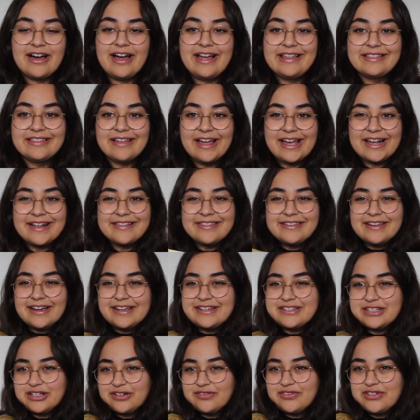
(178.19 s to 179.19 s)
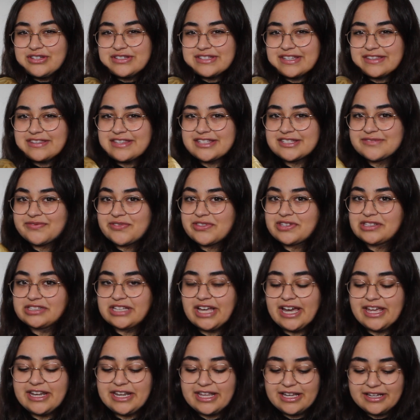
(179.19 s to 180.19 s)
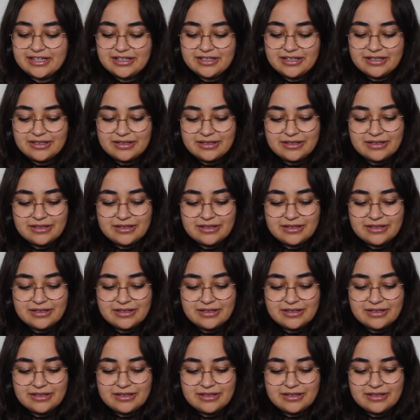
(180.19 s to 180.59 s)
I like the idea of using this for the lining.